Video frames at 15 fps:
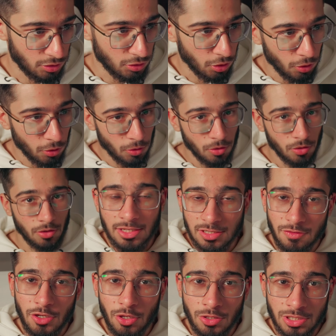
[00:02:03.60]
so this
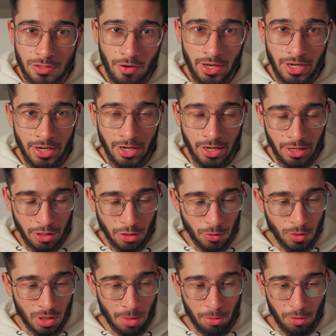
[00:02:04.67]
video is divided into
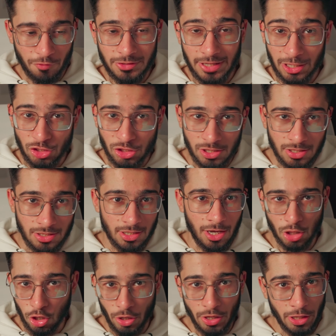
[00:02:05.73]
a couple of sections.
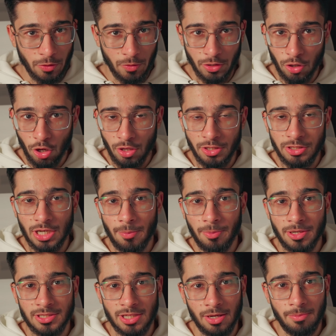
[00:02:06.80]
So according to it, all the
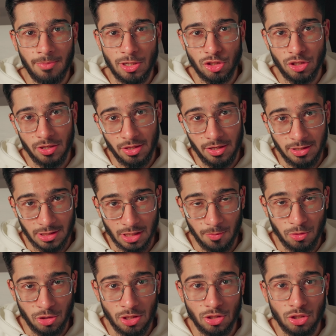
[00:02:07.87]
chapters are mentioned in the
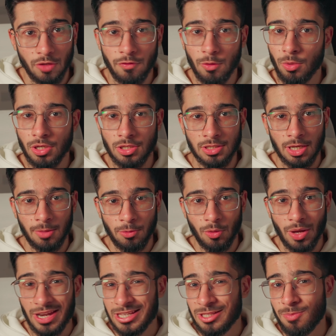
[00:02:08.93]
description. So if you want to skip to
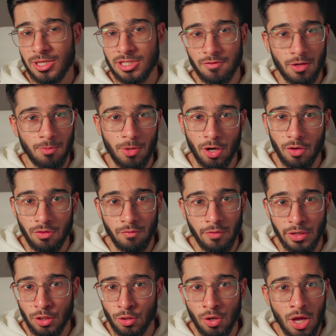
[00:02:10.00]
any specific part of the
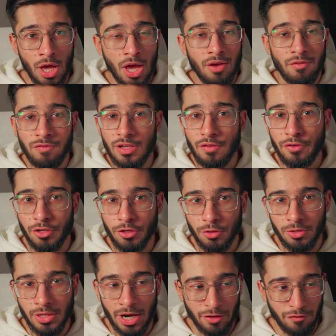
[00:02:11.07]
video, feel free to
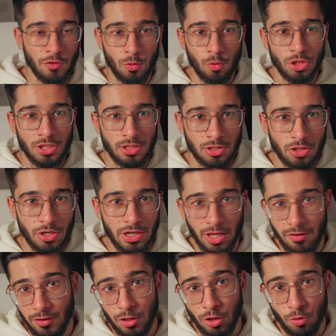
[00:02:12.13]
do that. If you're watching this on
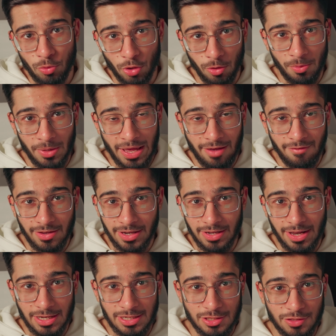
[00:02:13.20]
TV, you're probably having a
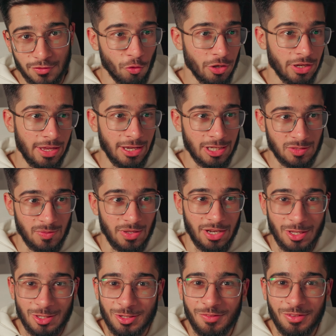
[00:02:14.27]
nice 4K
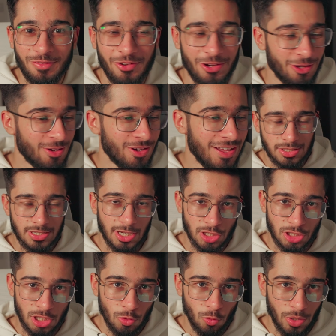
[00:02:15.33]
experience of the video. In
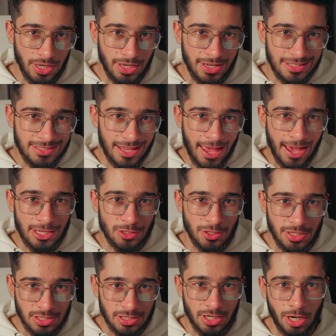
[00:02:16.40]
section 1, let's
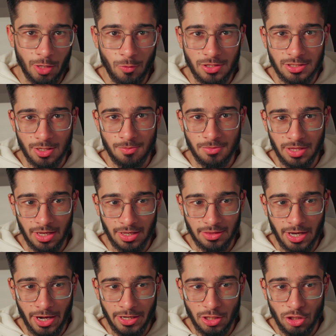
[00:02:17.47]
actually start with something
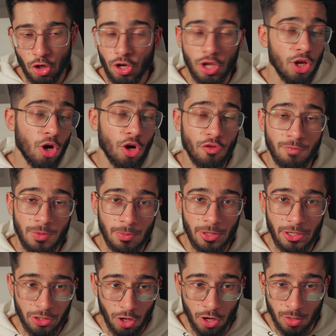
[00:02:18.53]
that not a lot of
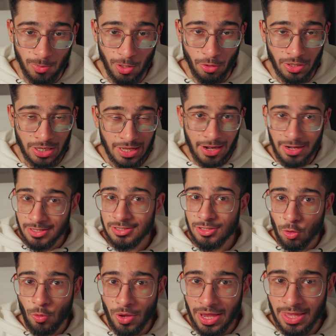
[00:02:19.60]
people talk about. It is
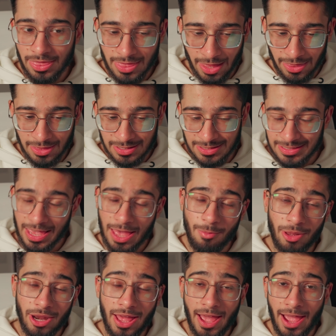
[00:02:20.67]
the way that this
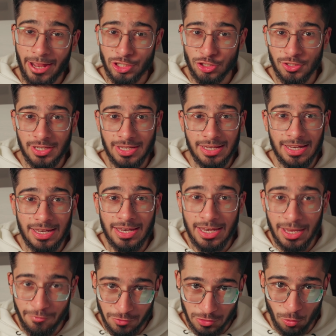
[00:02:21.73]
camera actually
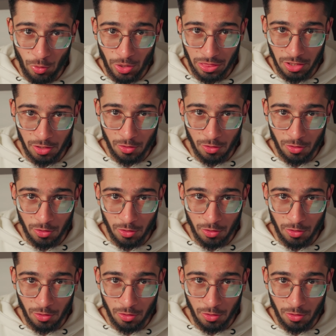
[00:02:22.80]
lives with